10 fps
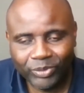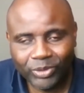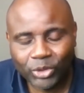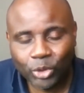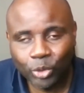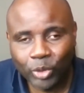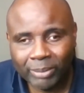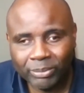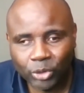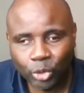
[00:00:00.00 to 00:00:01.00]
So
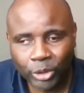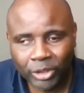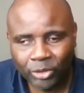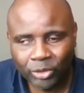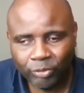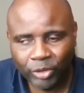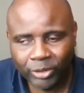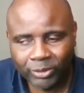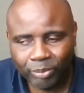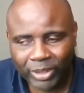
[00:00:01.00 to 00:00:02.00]
I'm talking to the
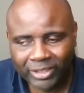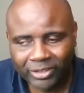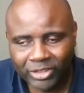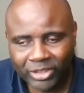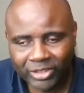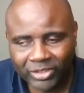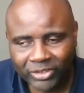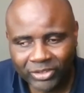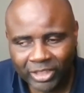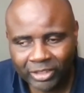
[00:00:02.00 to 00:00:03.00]
various branch leaders and
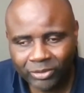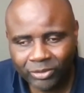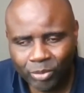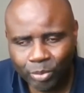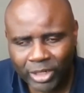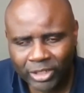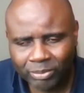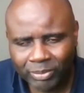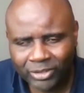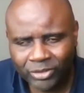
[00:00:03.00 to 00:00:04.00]
saying, your branch
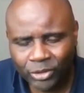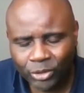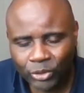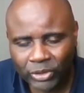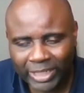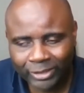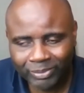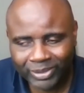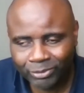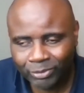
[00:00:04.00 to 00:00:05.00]
might need to sign up
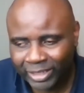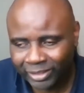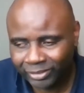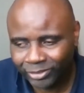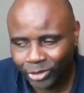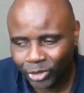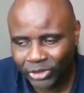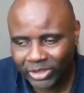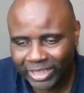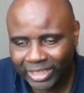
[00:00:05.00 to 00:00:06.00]
as well, not
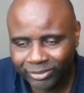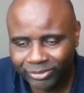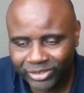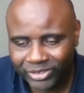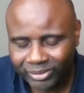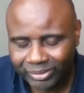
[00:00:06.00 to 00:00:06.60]
just the head office.